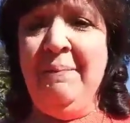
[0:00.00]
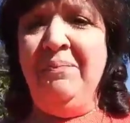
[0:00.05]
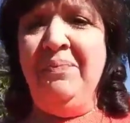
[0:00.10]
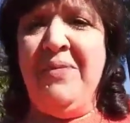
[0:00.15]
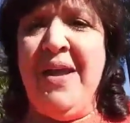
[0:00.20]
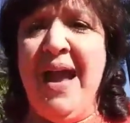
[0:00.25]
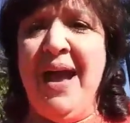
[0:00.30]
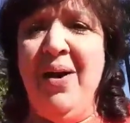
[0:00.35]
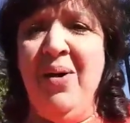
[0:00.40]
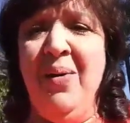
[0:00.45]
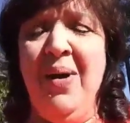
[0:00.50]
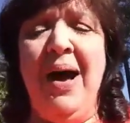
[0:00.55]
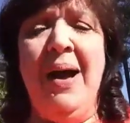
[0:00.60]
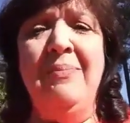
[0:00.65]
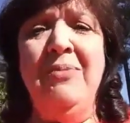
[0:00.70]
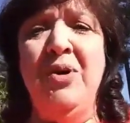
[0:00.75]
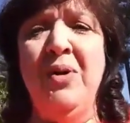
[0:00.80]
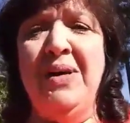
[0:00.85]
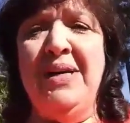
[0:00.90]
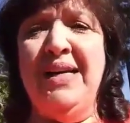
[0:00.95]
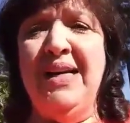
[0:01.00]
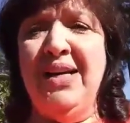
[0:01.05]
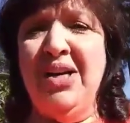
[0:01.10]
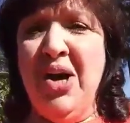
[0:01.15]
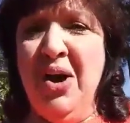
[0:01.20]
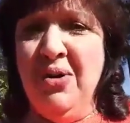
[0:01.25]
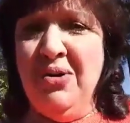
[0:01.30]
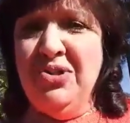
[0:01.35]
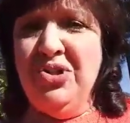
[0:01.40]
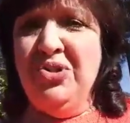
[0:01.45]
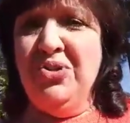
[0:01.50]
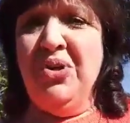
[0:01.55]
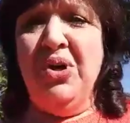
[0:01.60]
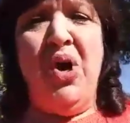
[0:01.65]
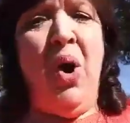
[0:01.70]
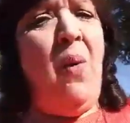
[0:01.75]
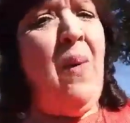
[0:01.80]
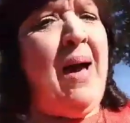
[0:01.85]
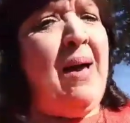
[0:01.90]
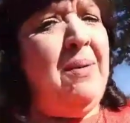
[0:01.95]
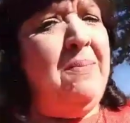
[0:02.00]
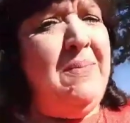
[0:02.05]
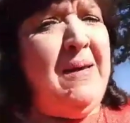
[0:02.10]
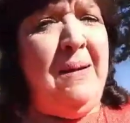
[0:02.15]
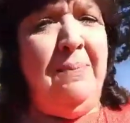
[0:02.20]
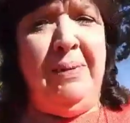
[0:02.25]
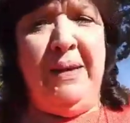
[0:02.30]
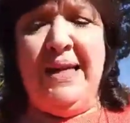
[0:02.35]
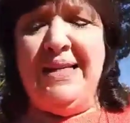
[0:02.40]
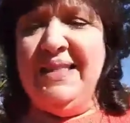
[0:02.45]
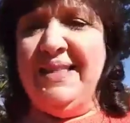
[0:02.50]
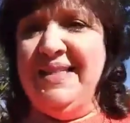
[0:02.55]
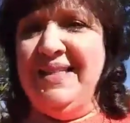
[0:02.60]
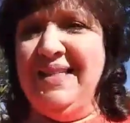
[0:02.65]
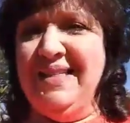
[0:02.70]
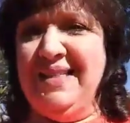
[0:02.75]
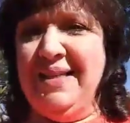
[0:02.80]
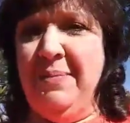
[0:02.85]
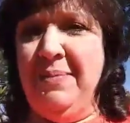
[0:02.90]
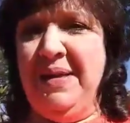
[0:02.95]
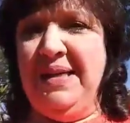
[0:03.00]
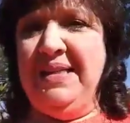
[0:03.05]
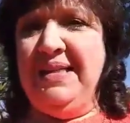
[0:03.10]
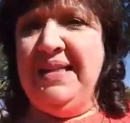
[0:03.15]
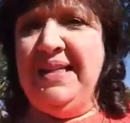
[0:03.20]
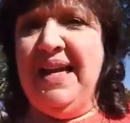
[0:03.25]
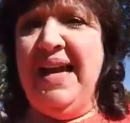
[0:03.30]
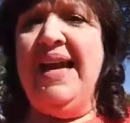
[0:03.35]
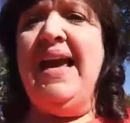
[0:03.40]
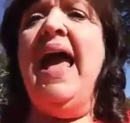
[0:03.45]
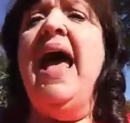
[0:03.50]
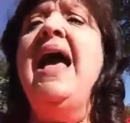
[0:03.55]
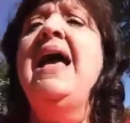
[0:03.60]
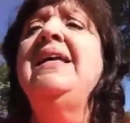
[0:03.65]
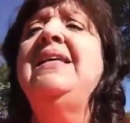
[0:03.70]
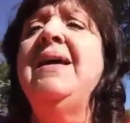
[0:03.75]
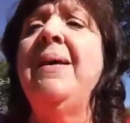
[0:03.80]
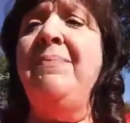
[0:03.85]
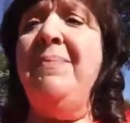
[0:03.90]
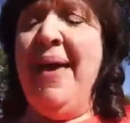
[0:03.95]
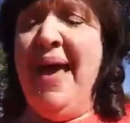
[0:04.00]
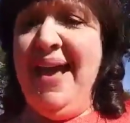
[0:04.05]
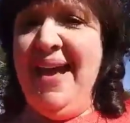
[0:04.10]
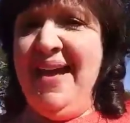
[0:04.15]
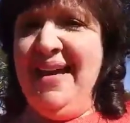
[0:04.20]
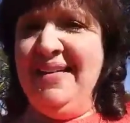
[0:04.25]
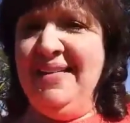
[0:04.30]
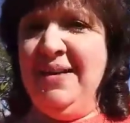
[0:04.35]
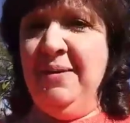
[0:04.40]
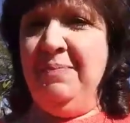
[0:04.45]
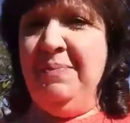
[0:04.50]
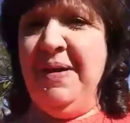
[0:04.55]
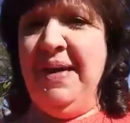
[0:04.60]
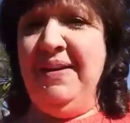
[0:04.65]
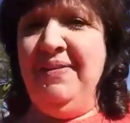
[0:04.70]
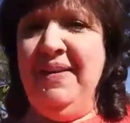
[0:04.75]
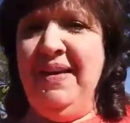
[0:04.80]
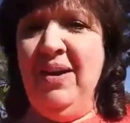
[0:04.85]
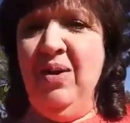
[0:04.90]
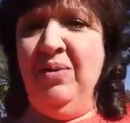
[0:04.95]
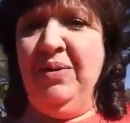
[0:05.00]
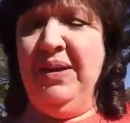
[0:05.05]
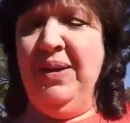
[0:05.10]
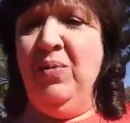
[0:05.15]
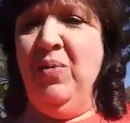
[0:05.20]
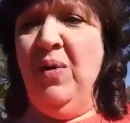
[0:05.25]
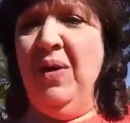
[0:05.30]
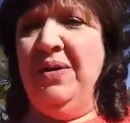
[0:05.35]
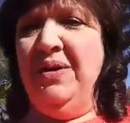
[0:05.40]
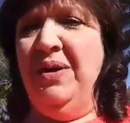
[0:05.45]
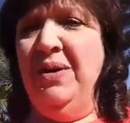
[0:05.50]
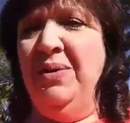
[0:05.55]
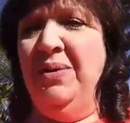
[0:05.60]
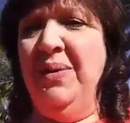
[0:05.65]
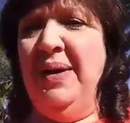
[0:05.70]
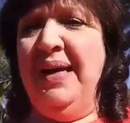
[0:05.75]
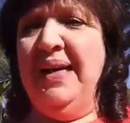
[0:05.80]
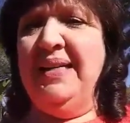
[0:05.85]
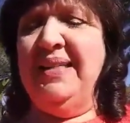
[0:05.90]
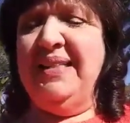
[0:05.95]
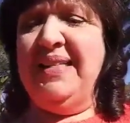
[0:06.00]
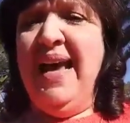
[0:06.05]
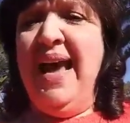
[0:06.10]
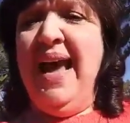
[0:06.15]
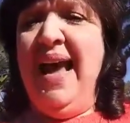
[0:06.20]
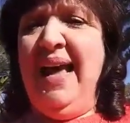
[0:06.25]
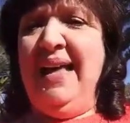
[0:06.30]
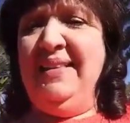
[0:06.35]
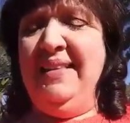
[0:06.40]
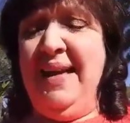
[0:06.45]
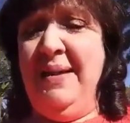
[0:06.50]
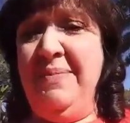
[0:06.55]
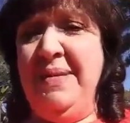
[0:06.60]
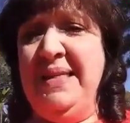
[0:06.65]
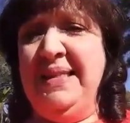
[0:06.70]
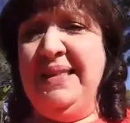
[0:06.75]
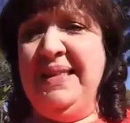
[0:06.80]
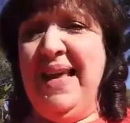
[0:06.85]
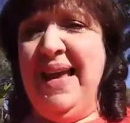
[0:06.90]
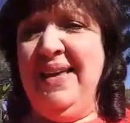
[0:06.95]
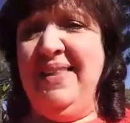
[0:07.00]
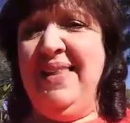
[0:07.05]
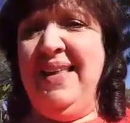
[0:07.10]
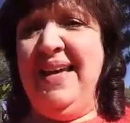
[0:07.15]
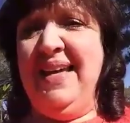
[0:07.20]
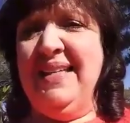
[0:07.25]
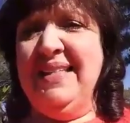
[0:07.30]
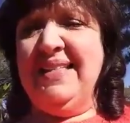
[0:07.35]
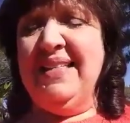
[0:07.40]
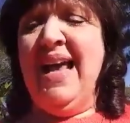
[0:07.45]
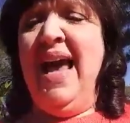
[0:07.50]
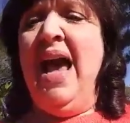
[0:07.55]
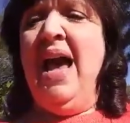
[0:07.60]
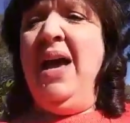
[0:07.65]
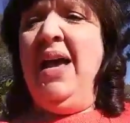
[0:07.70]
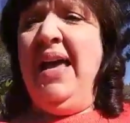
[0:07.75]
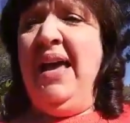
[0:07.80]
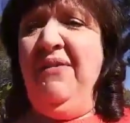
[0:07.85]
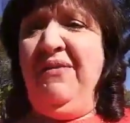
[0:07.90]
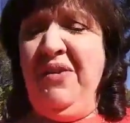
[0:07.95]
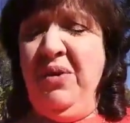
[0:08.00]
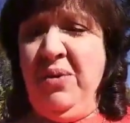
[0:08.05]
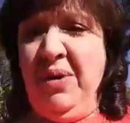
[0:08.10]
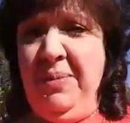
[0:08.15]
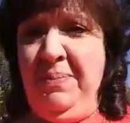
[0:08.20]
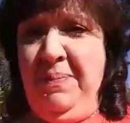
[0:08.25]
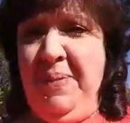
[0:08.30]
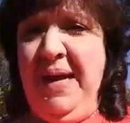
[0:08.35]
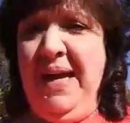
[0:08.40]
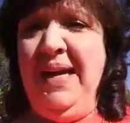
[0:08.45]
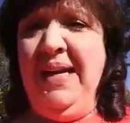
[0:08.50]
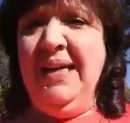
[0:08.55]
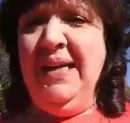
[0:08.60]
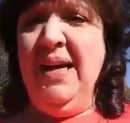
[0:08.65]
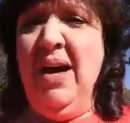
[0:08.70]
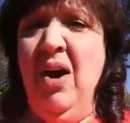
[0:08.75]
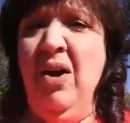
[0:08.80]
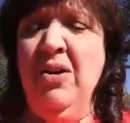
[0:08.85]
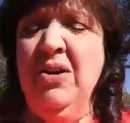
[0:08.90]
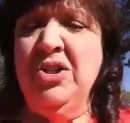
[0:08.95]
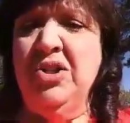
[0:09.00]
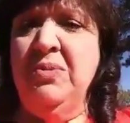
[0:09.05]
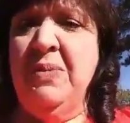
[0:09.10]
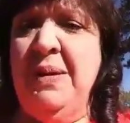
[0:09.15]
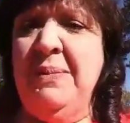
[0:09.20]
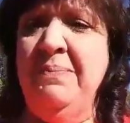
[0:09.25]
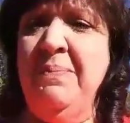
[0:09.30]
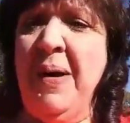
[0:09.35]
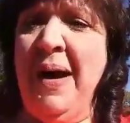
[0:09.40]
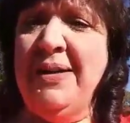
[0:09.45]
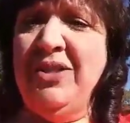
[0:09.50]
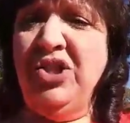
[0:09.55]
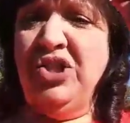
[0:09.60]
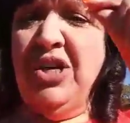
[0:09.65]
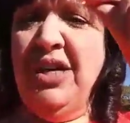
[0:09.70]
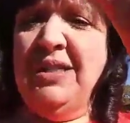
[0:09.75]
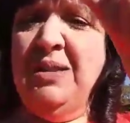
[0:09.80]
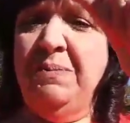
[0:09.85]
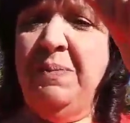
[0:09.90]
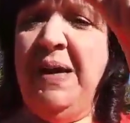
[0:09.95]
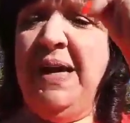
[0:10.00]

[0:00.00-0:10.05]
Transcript: Now, I'm going to encourage you to go out and be a blessing to somebody today. You may end up being the only one who is. And let me say this if you could be an encouragement by just